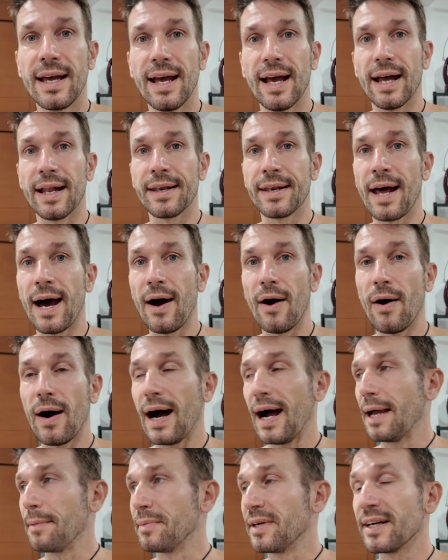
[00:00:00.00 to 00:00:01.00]
and now
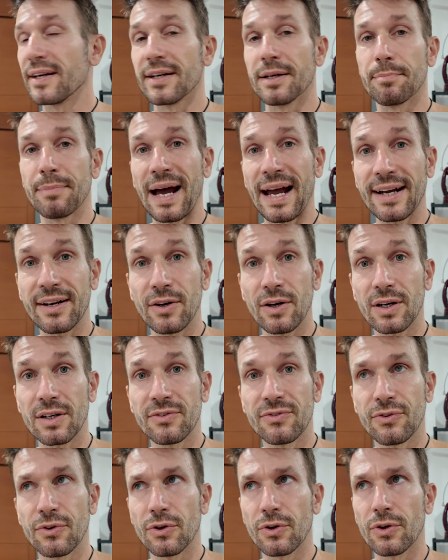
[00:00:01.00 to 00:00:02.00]
I'm here in Bangkok
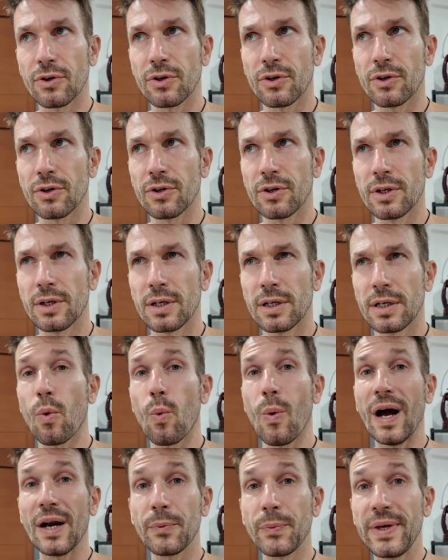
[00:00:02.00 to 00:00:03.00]
for
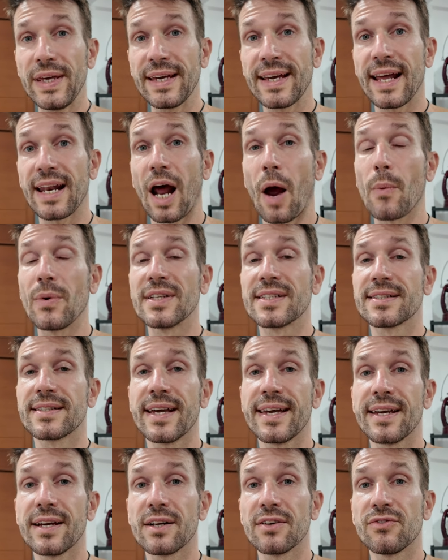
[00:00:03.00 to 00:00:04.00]
one week and I will
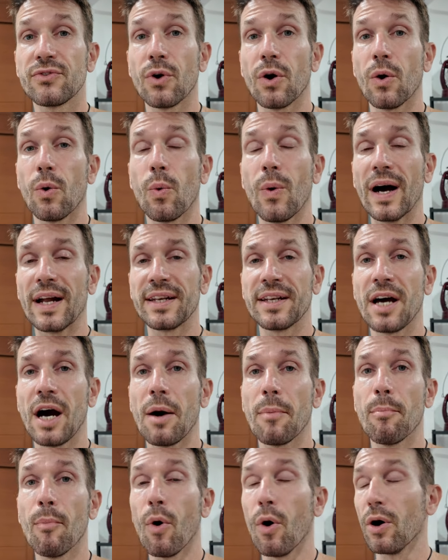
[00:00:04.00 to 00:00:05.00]
stay here for one
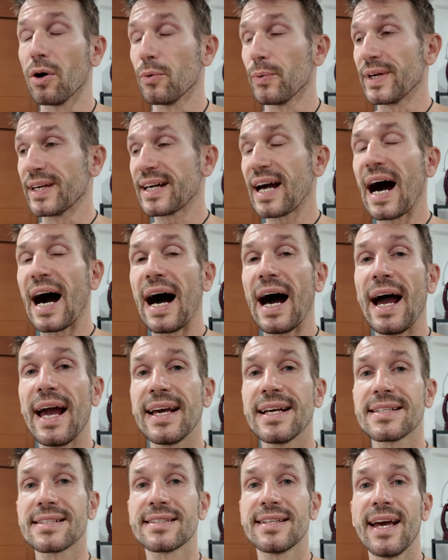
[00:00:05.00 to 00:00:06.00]
more week.
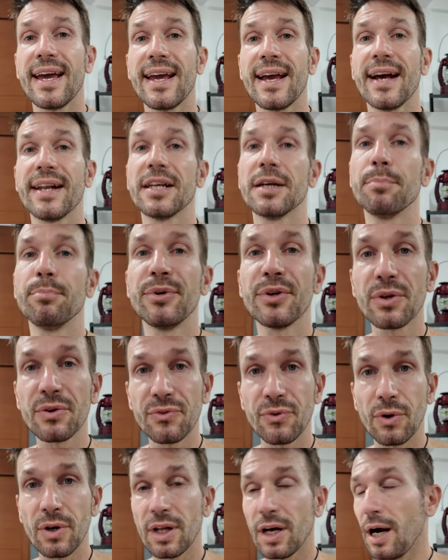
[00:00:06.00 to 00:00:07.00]
I stay in a
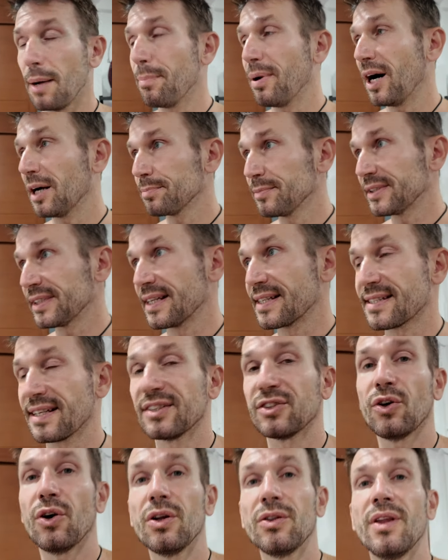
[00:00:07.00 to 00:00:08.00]
beautiful apartment in
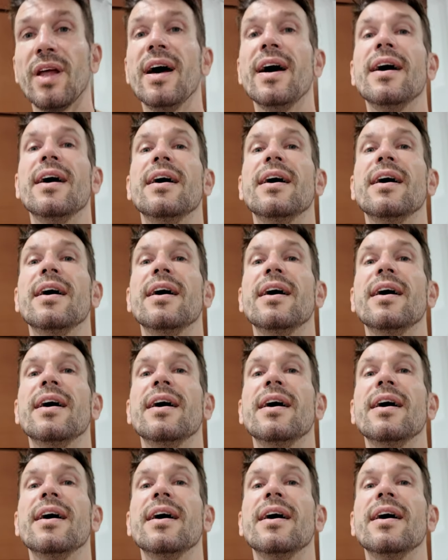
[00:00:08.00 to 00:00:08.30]
Sathon,